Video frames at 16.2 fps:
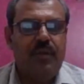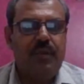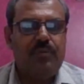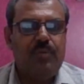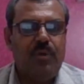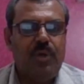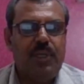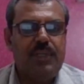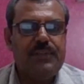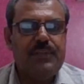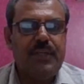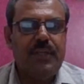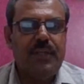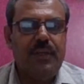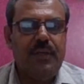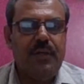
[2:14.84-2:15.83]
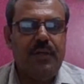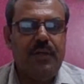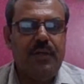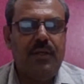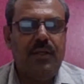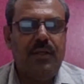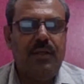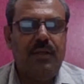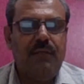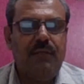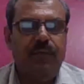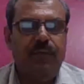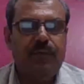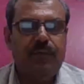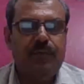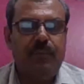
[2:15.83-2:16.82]
soils and uh,
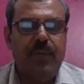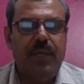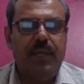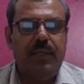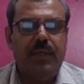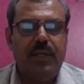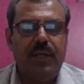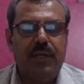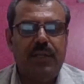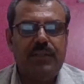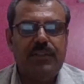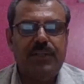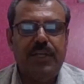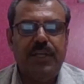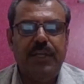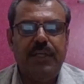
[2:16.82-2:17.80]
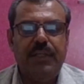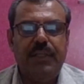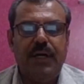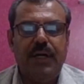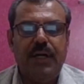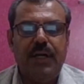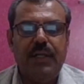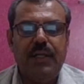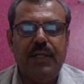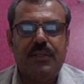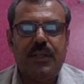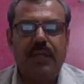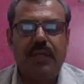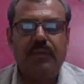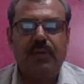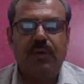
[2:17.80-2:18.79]
reinforcement, understanding the
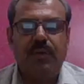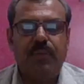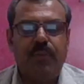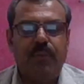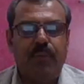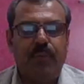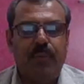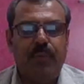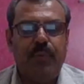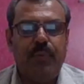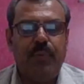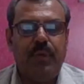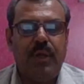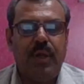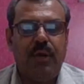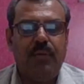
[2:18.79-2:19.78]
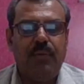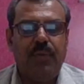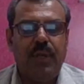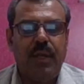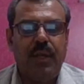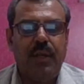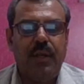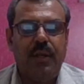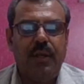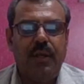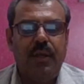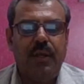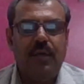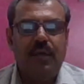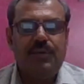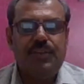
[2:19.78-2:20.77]
strength of improved ground and
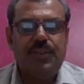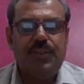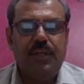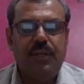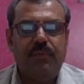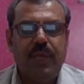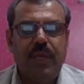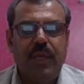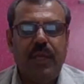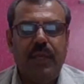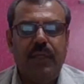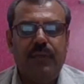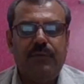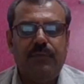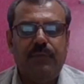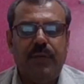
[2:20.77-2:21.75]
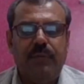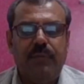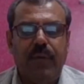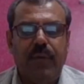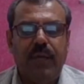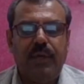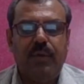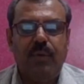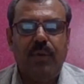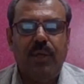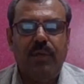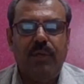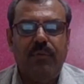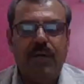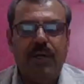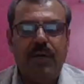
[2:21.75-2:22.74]
shear mechanism at micro
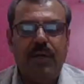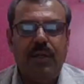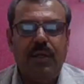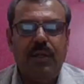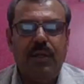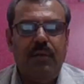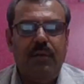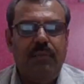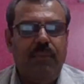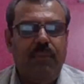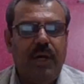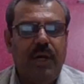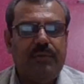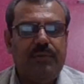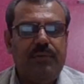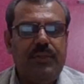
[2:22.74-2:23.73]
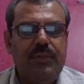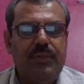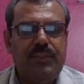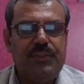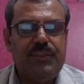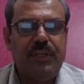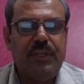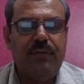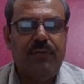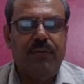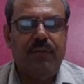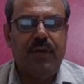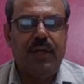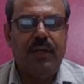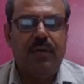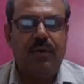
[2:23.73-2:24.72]
level. Madhavi's recent
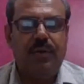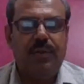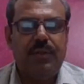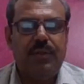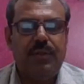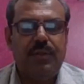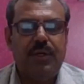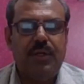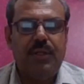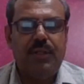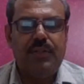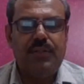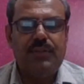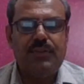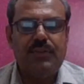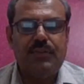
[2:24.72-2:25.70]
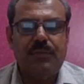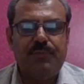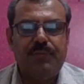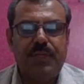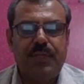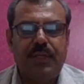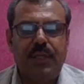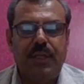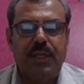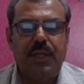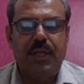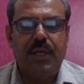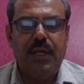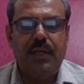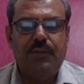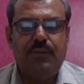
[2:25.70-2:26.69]
work on uh, this subject
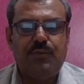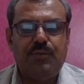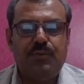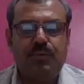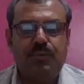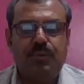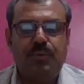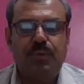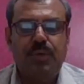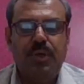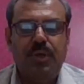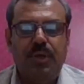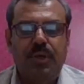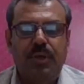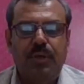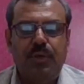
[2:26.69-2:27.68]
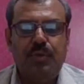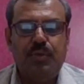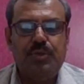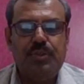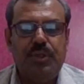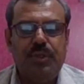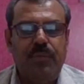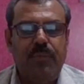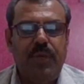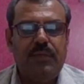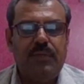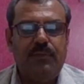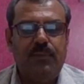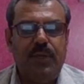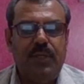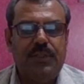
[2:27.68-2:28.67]
area is to use
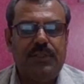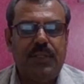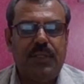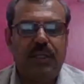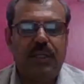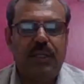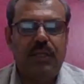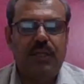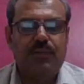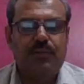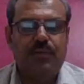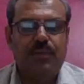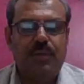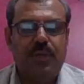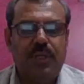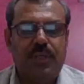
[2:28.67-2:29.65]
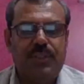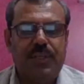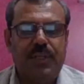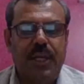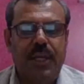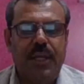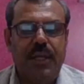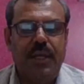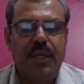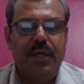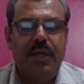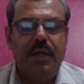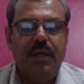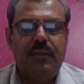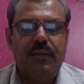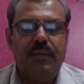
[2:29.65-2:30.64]
image-based techniques to understand
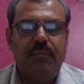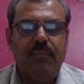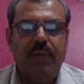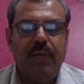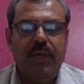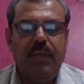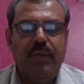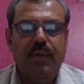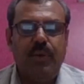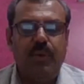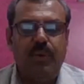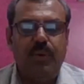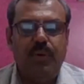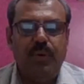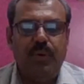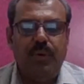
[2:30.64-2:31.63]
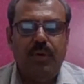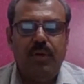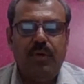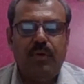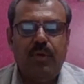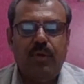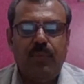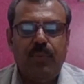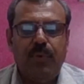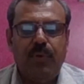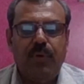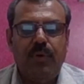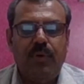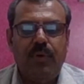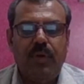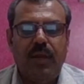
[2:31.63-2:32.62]
the micro
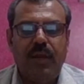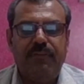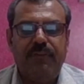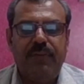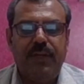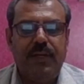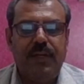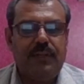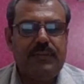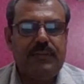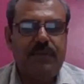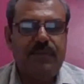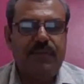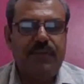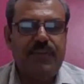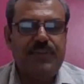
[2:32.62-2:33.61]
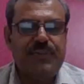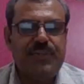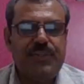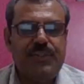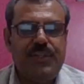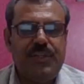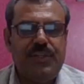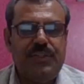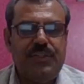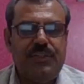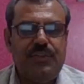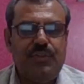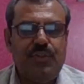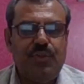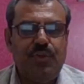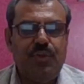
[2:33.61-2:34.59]
topographical surface changes in
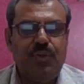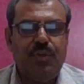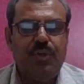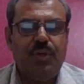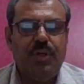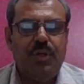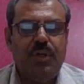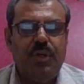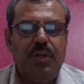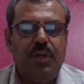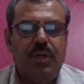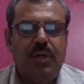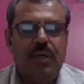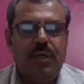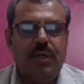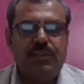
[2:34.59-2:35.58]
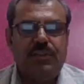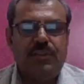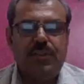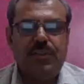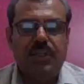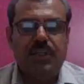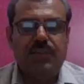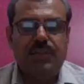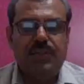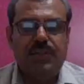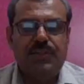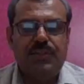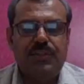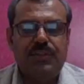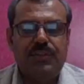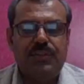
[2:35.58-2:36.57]

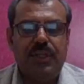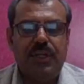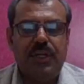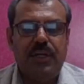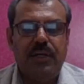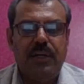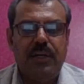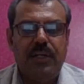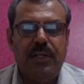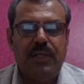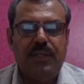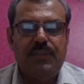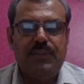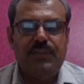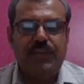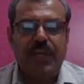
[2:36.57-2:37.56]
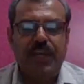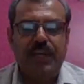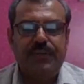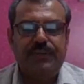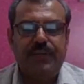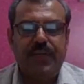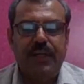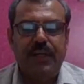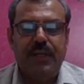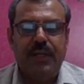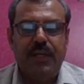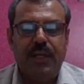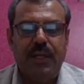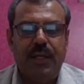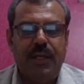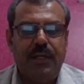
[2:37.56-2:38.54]
geosynthetics uh, sheared by sands and uh,
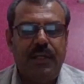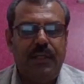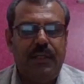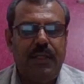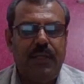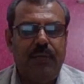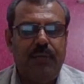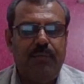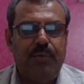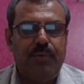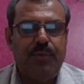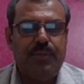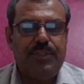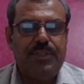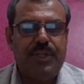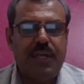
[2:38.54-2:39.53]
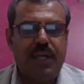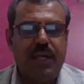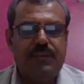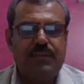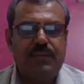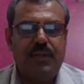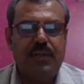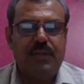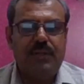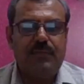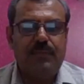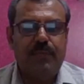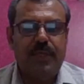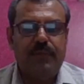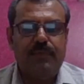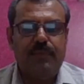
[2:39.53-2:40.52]
relating them to stress
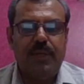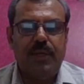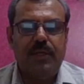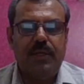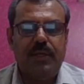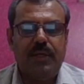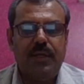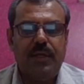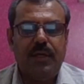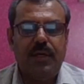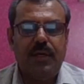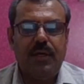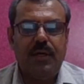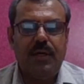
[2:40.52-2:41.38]
displacement uh,